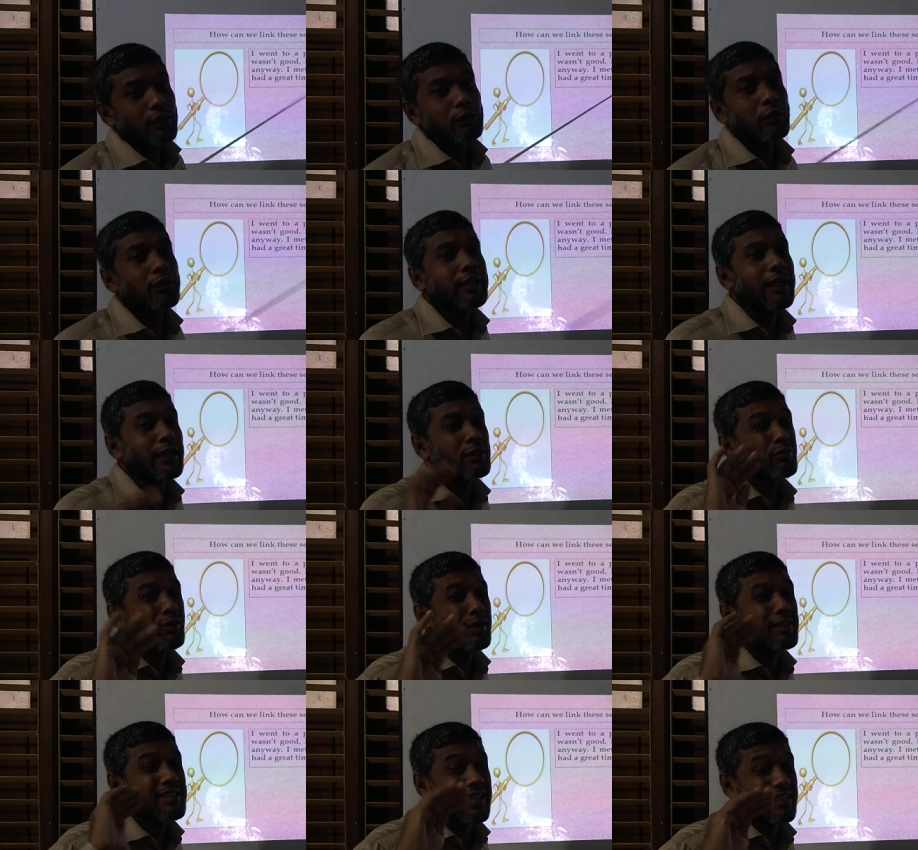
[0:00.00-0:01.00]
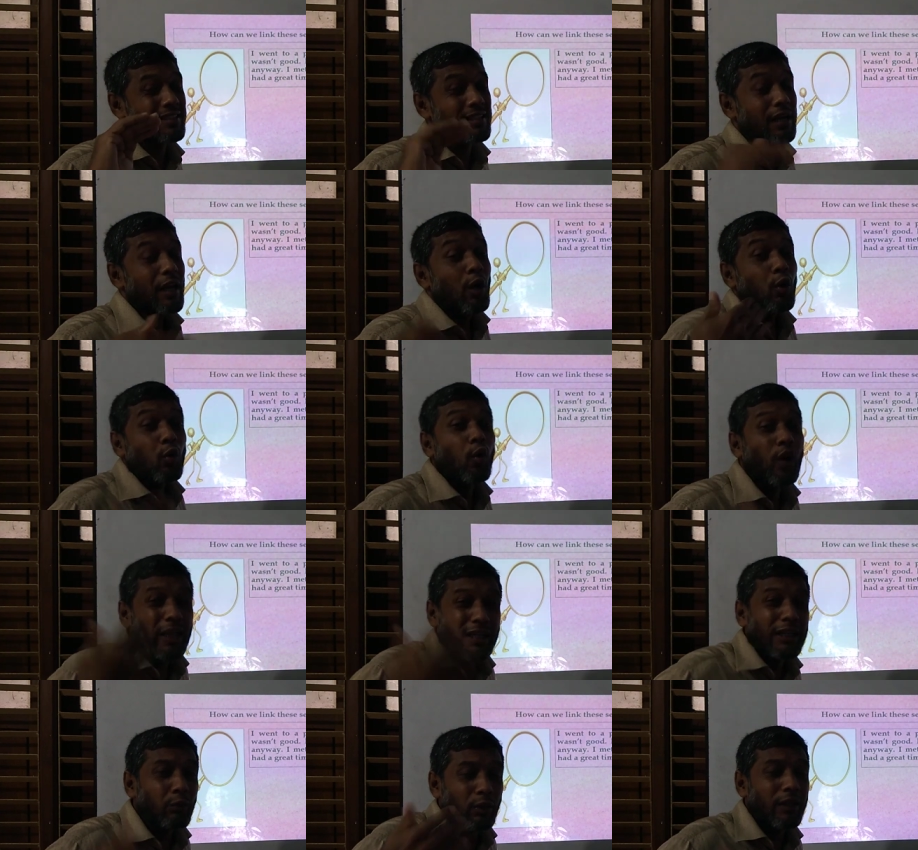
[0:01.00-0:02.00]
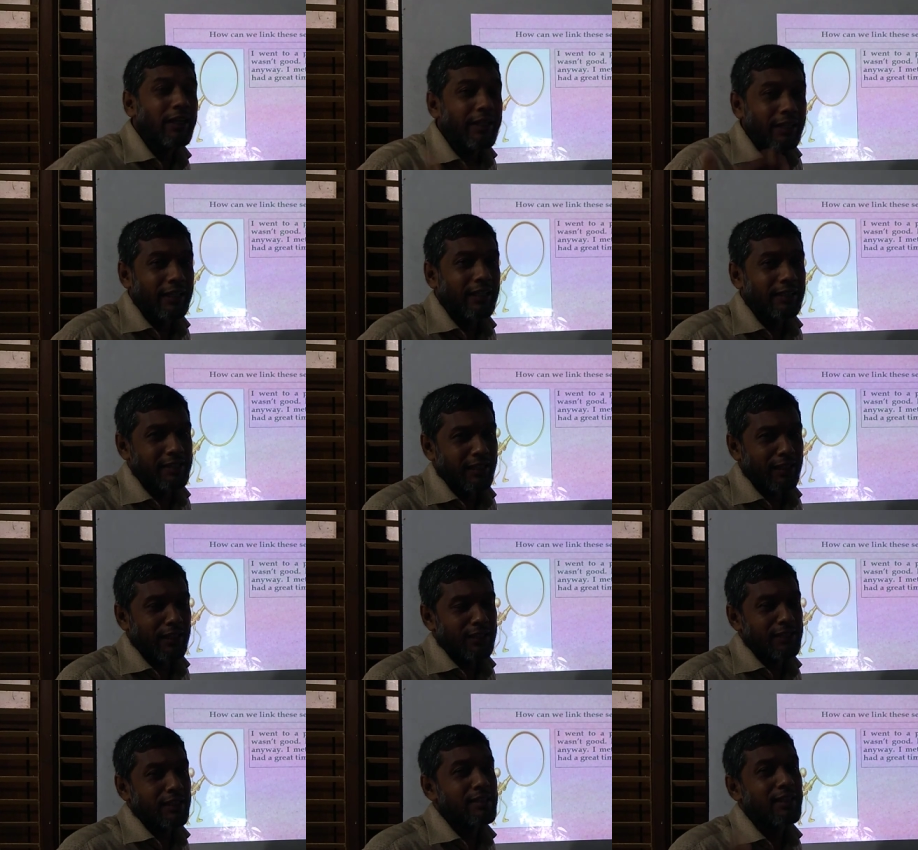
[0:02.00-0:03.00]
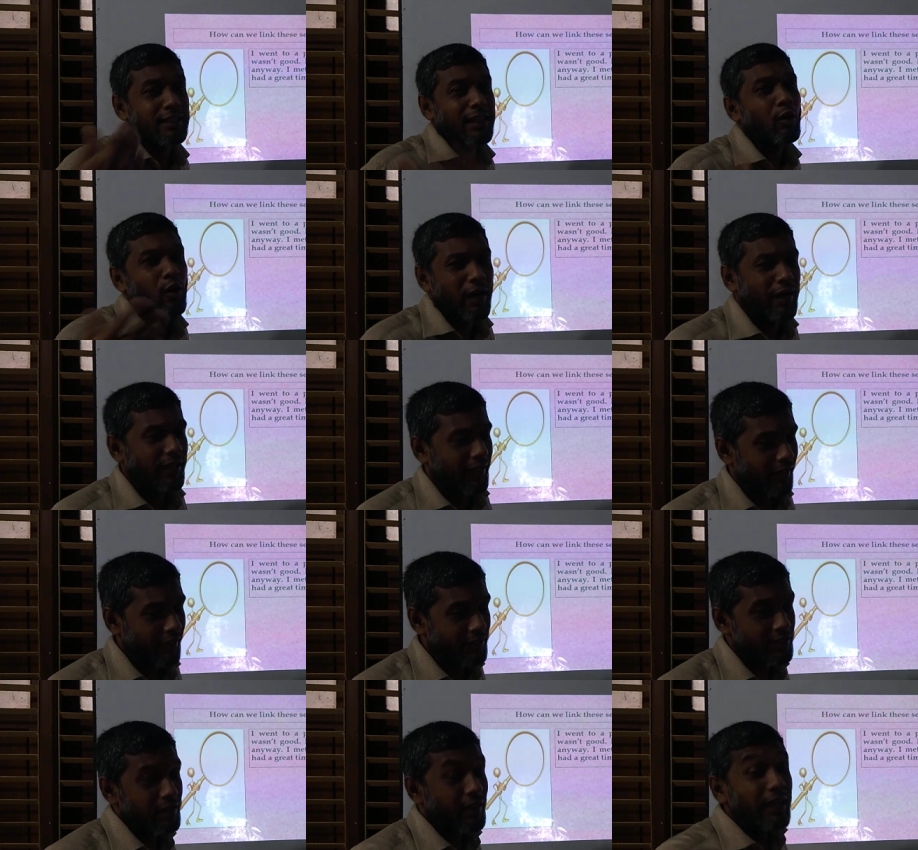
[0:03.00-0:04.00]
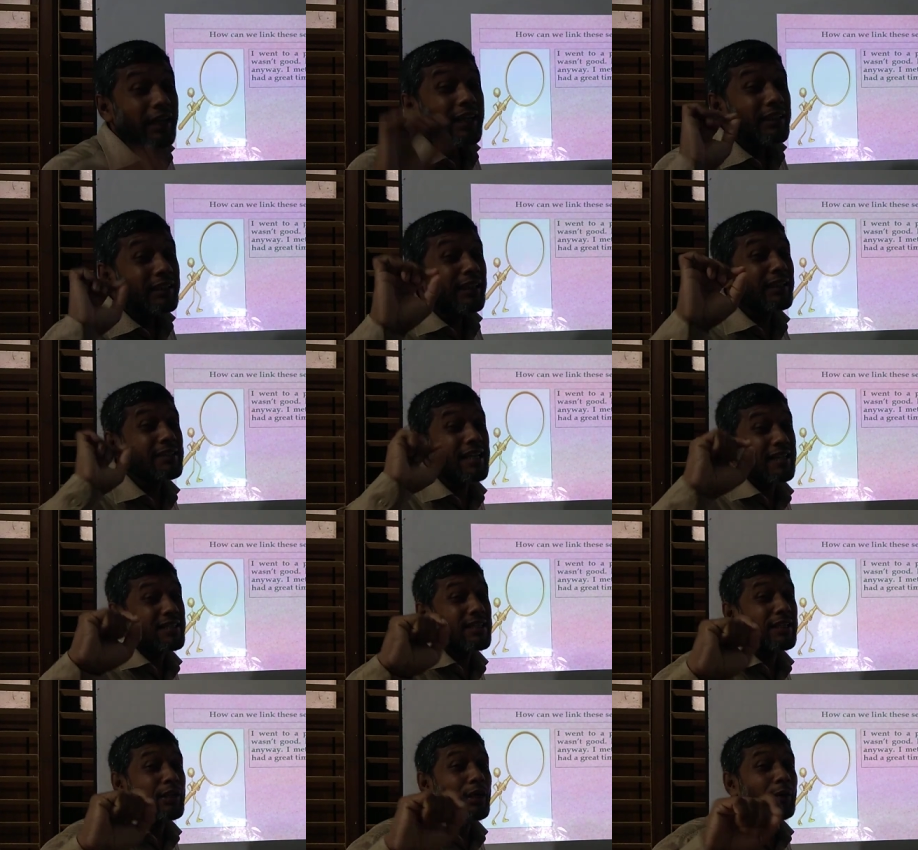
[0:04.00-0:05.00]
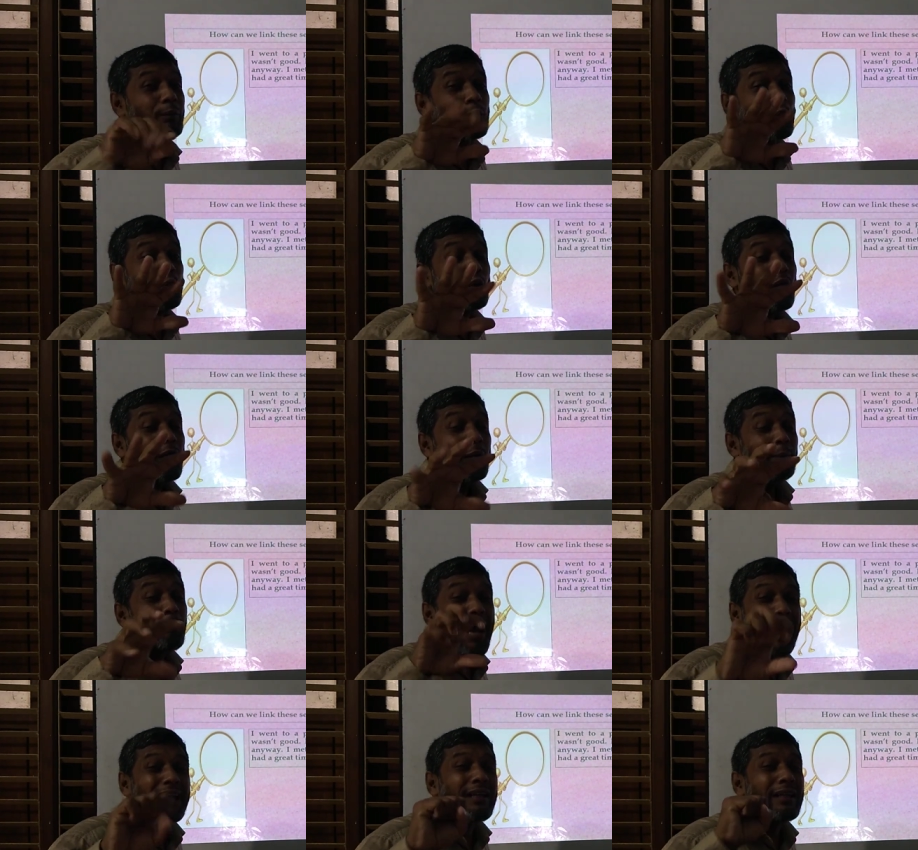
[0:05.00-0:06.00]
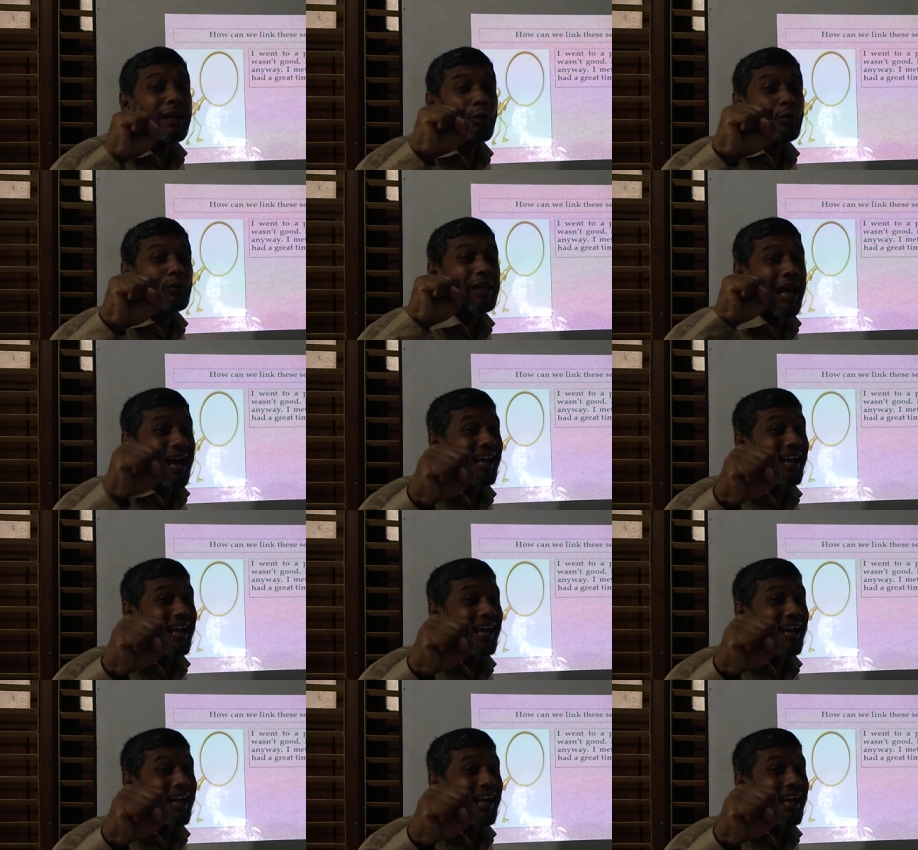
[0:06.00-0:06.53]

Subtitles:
So dear students, just when you will read the sentences in the context, then just you have to find out the